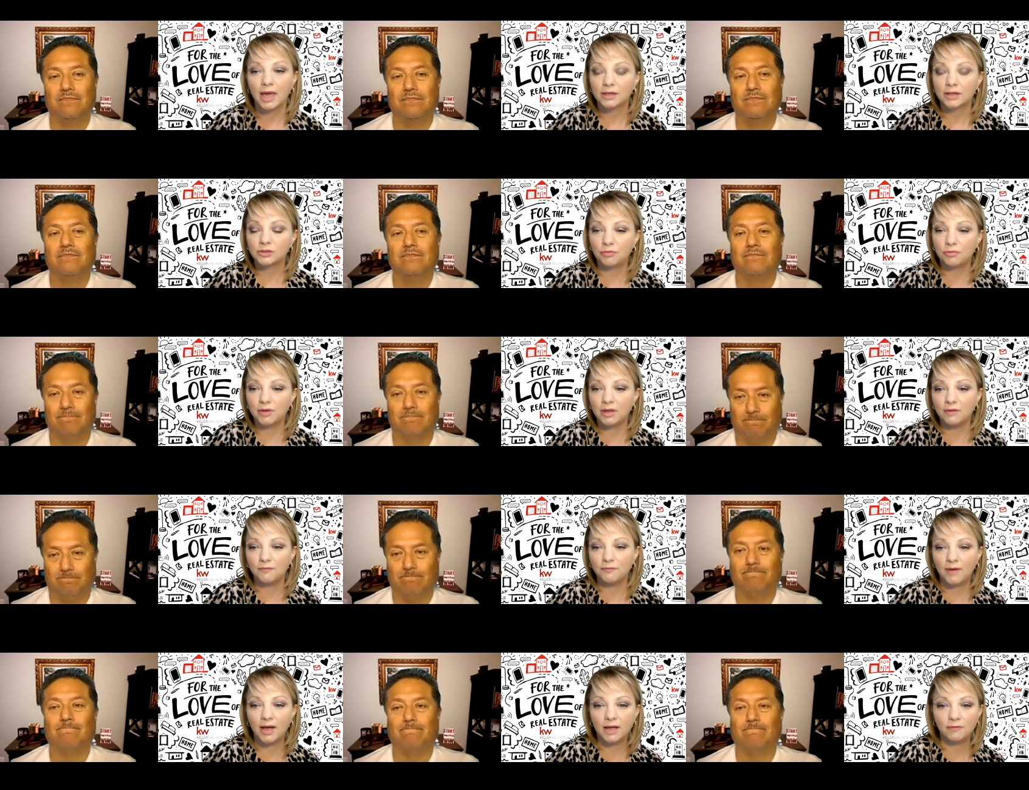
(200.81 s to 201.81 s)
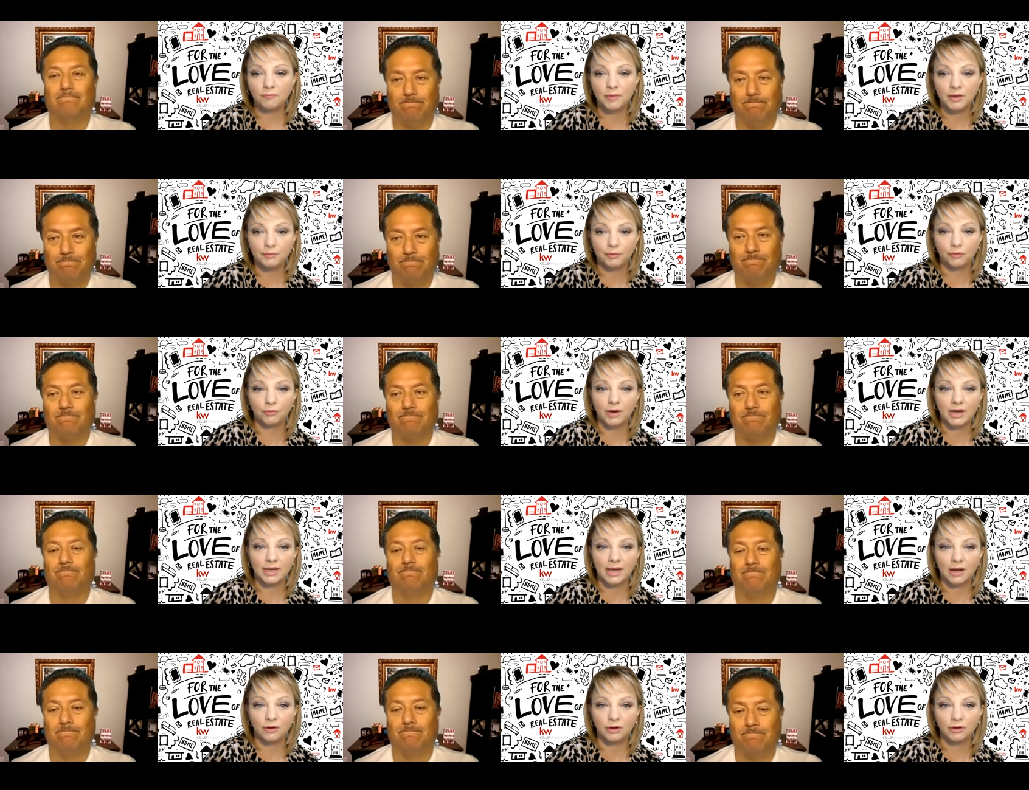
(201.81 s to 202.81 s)
Speaker 1: So think of five people right
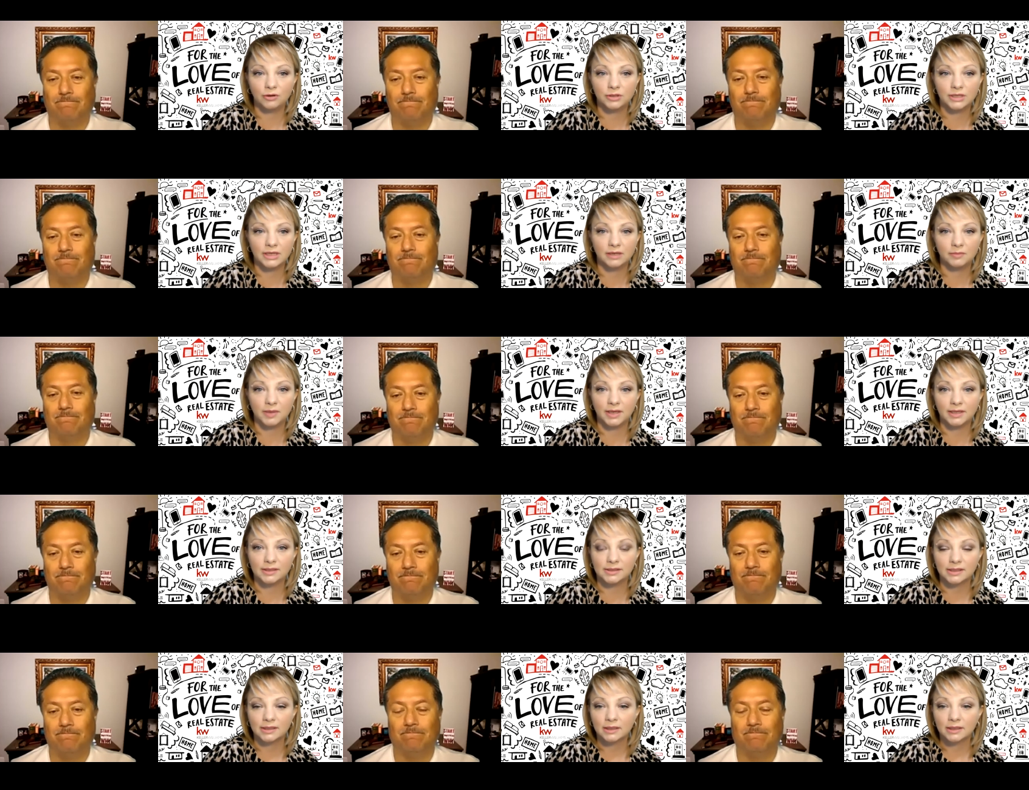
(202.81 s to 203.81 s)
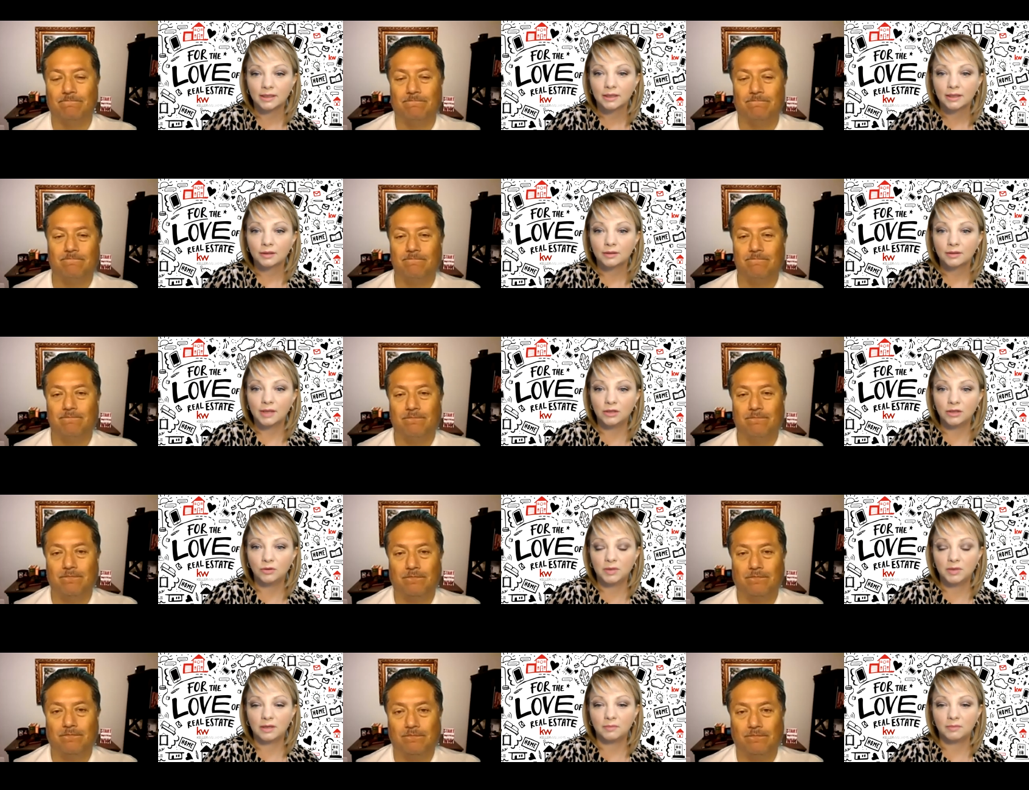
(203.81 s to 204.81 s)
now in your database that you'd
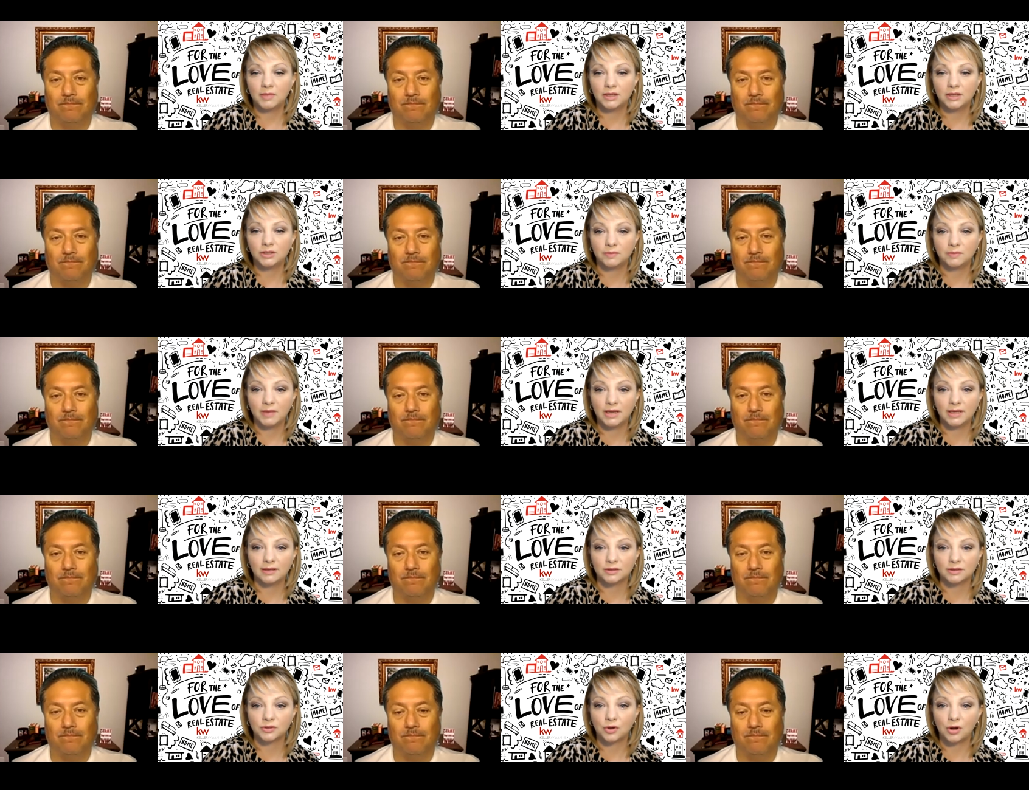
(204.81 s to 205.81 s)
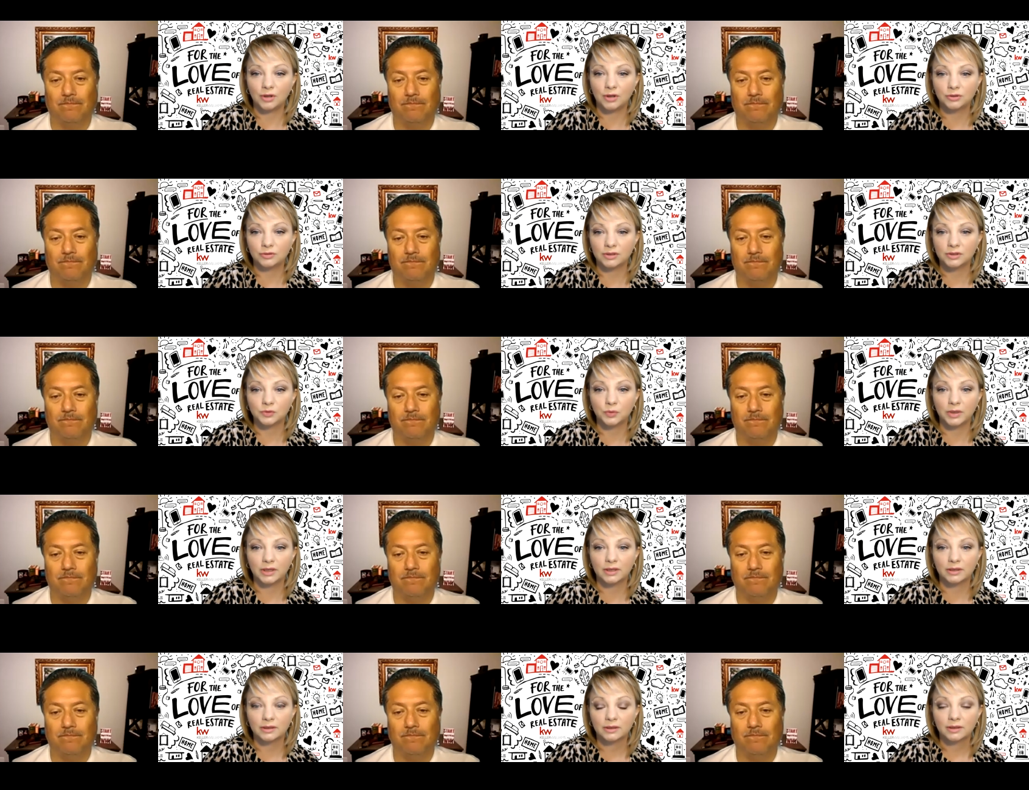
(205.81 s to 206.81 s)
be committed to making this call to this week.
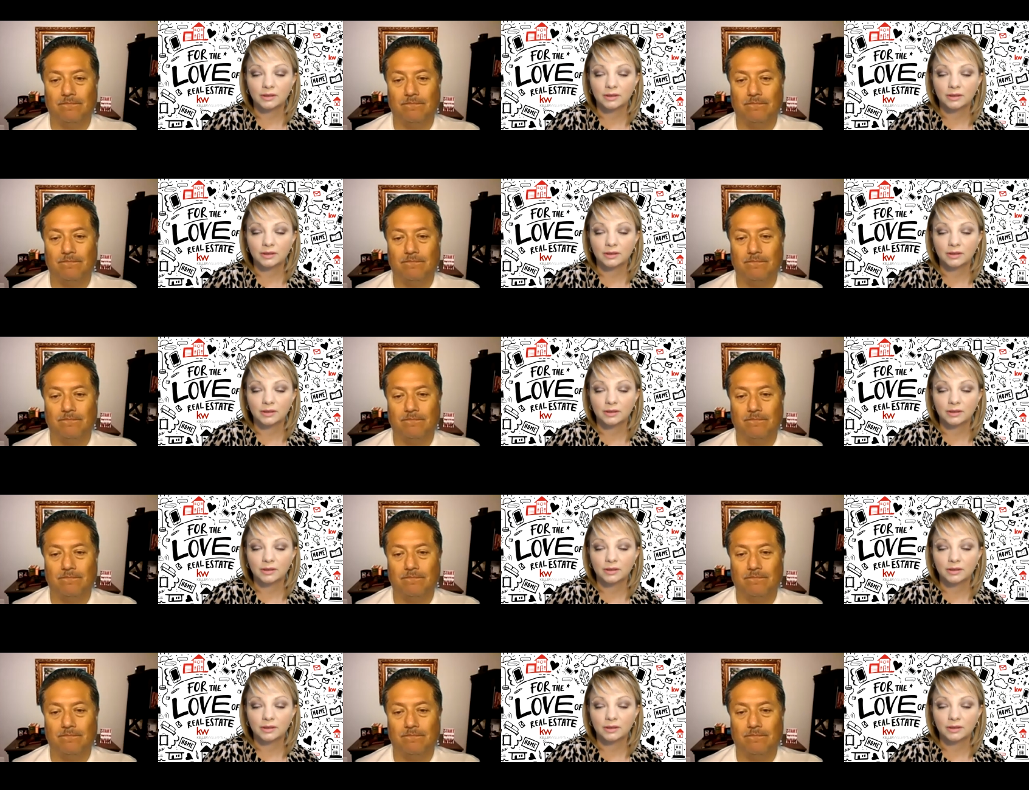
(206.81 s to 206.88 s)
